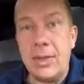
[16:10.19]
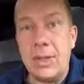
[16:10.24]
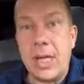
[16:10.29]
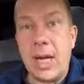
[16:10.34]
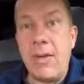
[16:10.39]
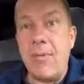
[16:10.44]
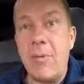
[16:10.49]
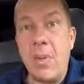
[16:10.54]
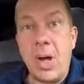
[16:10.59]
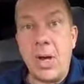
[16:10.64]
to
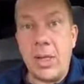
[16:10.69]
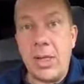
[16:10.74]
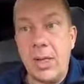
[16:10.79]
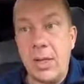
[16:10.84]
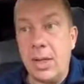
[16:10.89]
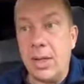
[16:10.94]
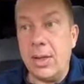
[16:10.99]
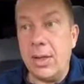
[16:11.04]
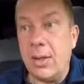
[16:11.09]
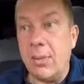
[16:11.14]
save
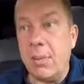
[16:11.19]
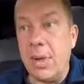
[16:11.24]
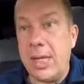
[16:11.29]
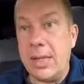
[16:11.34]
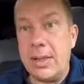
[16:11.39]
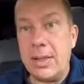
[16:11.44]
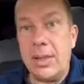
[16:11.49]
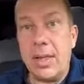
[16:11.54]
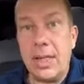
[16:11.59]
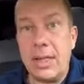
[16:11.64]
money on
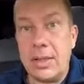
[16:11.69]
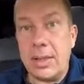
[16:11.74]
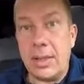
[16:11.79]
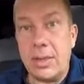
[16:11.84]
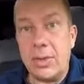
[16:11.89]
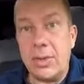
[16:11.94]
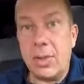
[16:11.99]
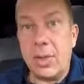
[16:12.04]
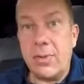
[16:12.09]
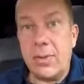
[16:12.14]
maintenance
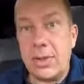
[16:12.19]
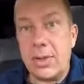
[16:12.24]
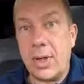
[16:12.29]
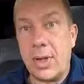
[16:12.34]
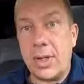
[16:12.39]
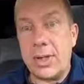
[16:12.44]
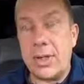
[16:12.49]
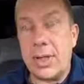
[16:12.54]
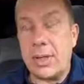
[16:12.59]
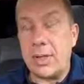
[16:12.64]
and service
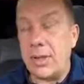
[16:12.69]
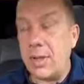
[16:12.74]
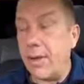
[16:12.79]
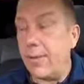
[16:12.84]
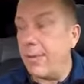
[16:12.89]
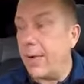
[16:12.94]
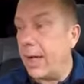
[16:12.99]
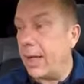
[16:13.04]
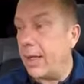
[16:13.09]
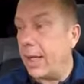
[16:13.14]
cost and
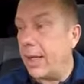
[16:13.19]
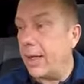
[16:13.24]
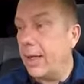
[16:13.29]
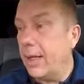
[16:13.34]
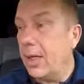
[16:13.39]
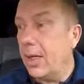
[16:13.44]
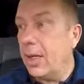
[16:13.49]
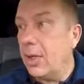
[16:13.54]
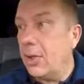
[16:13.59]
stuff like that.